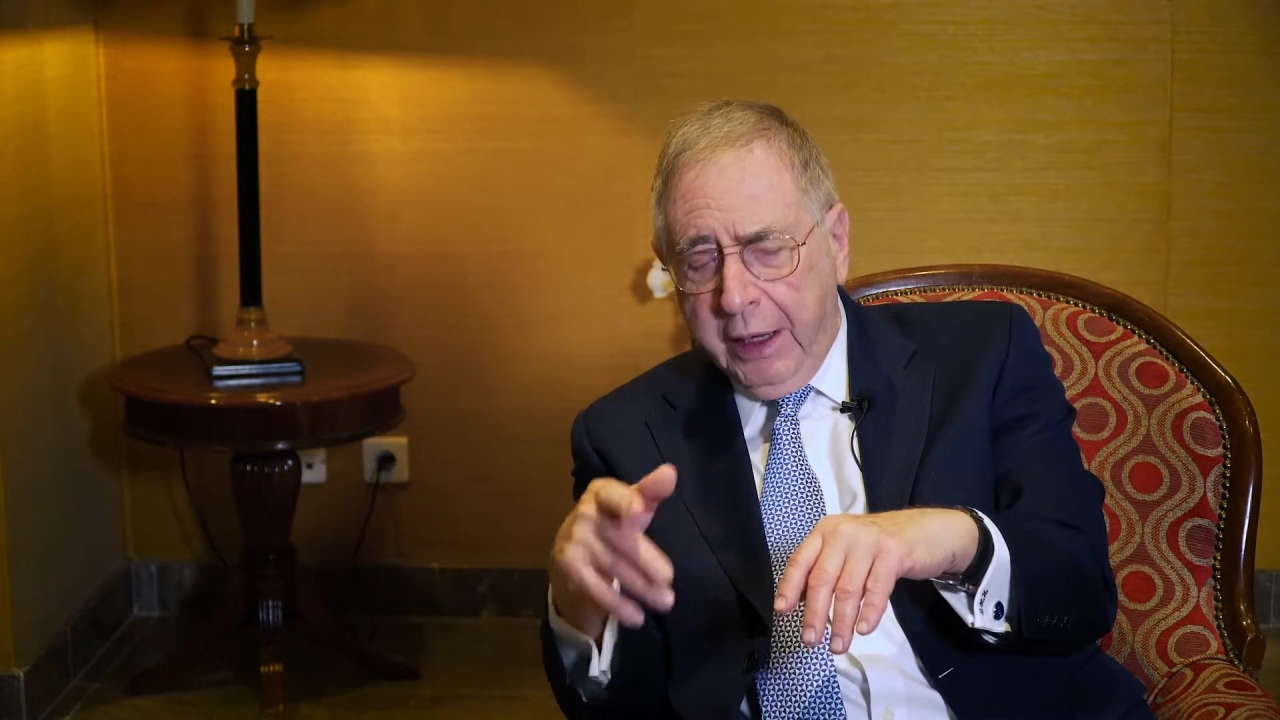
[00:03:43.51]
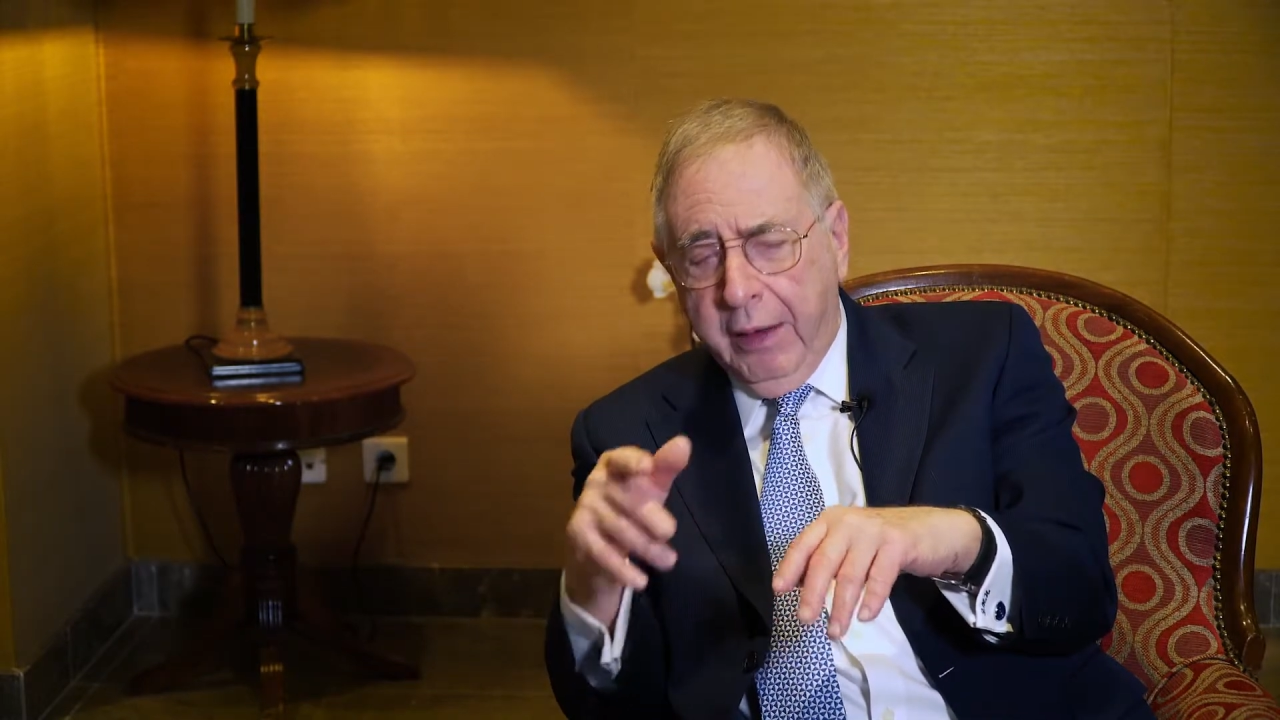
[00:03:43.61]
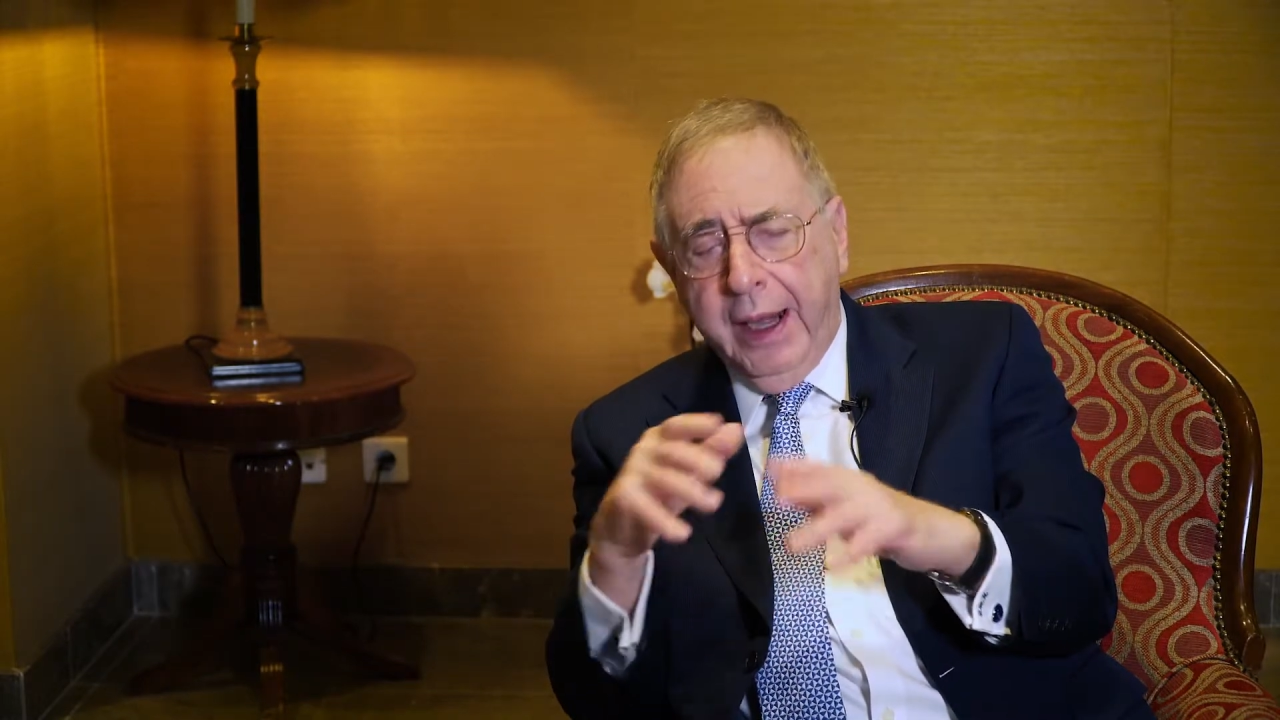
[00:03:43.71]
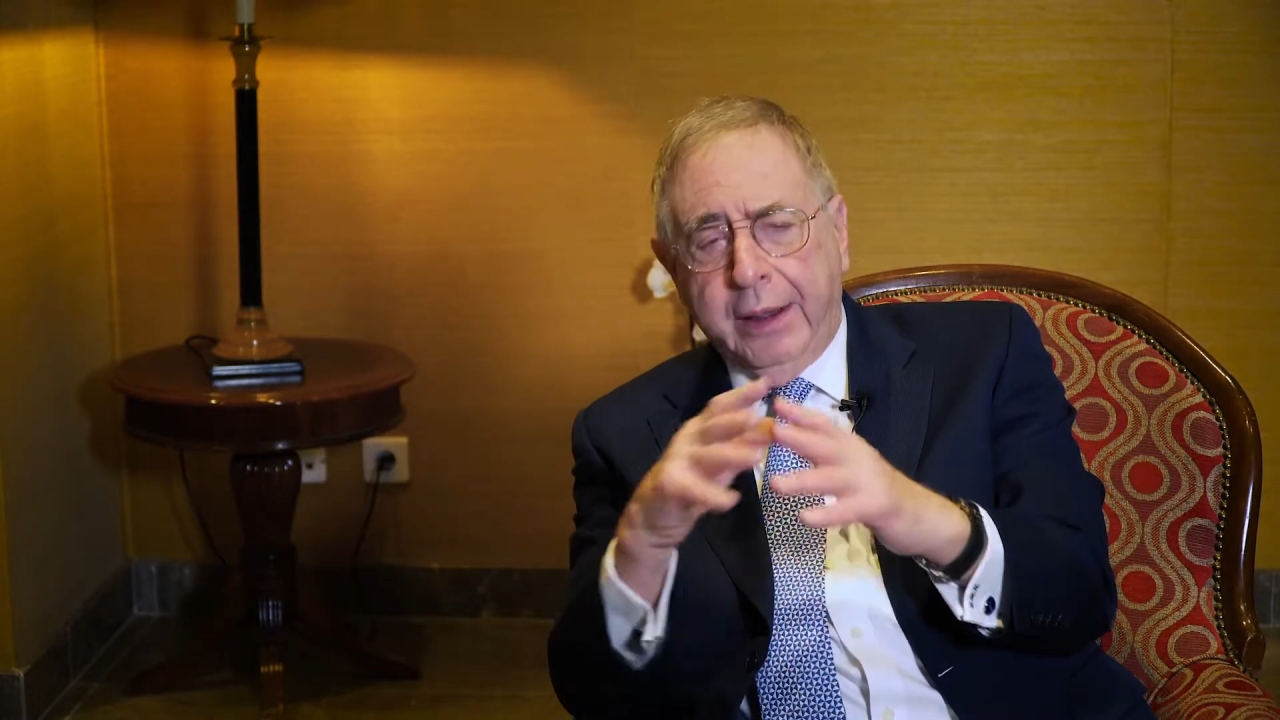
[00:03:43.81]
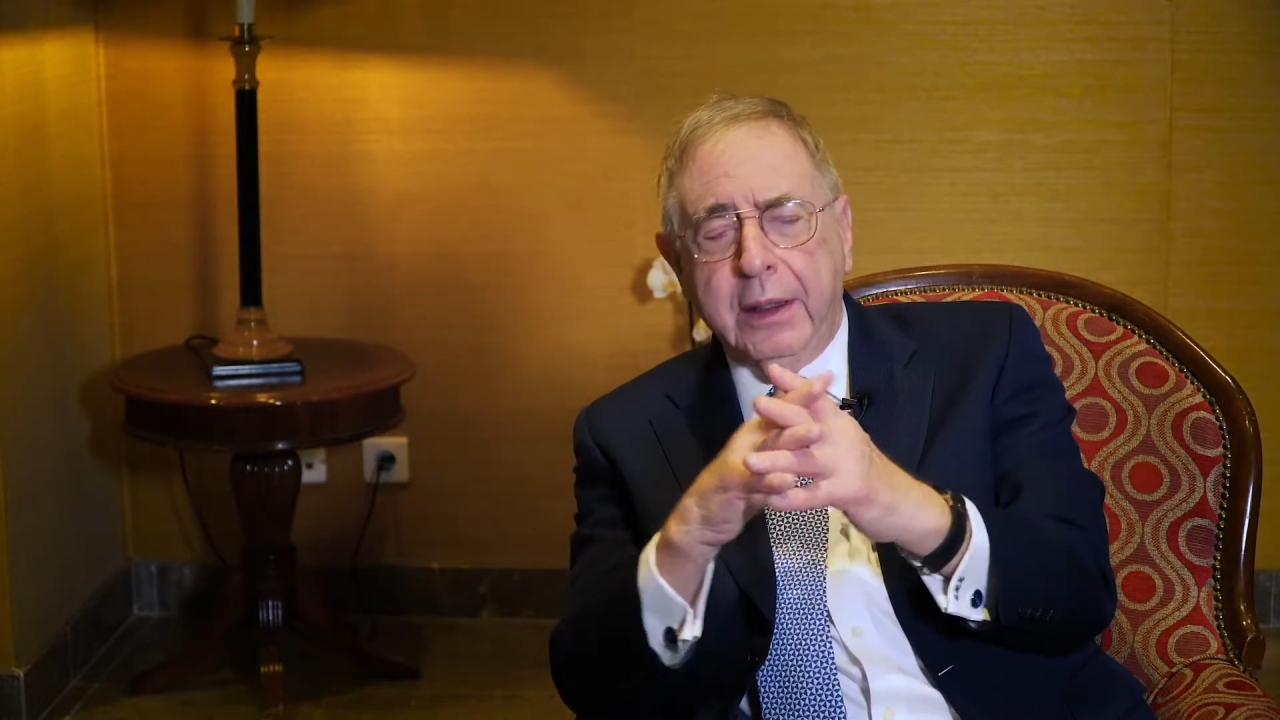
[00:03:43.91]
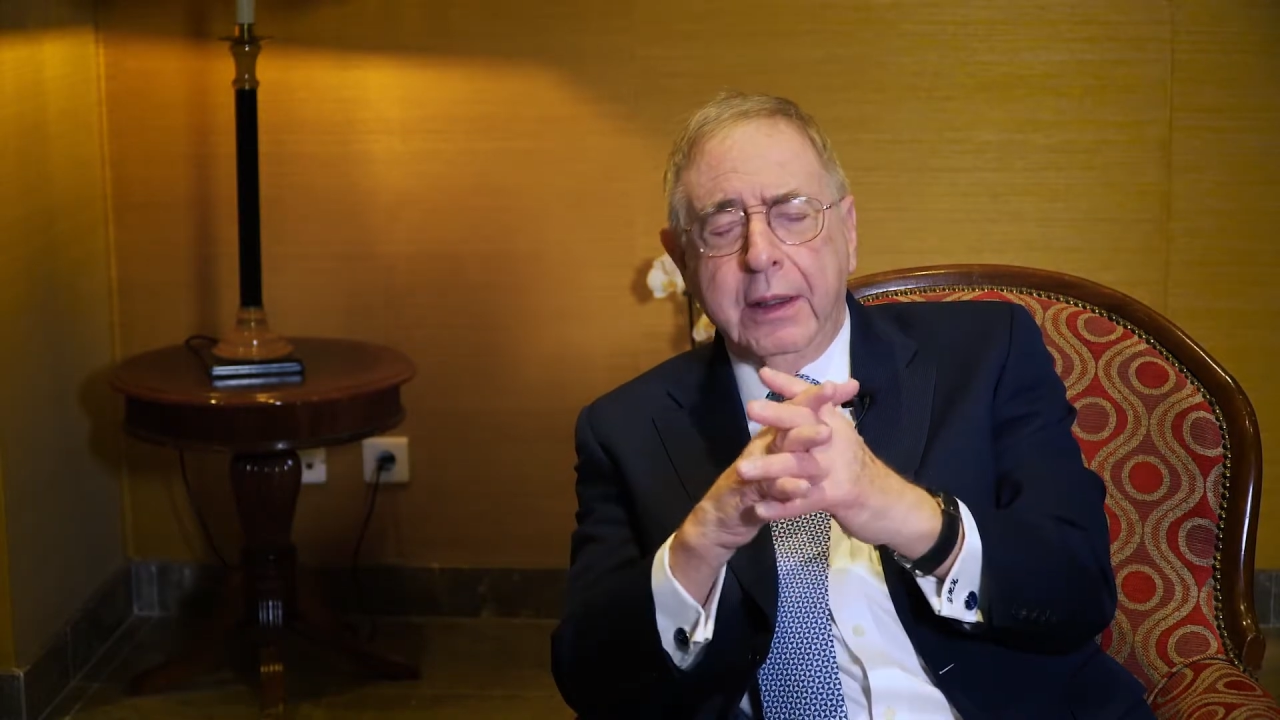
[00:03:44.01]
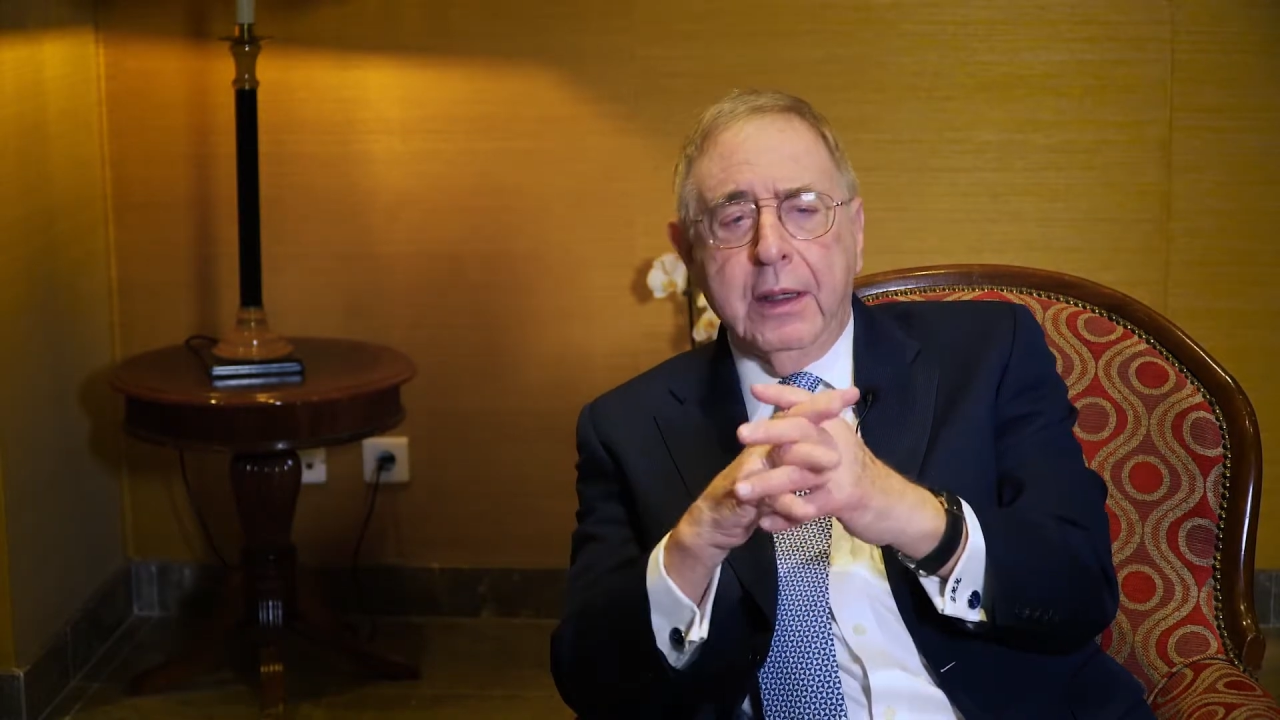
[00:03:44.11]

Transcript: Air Act